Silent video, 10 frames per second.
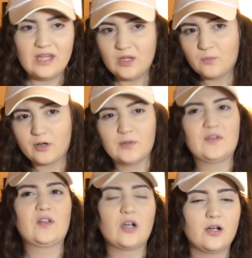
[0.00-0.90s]
the pros
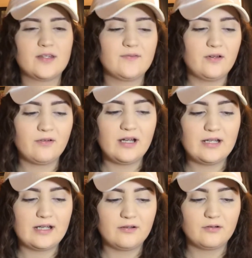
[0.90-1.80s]
and cons of it right
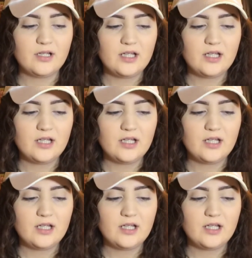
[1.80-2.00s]
now.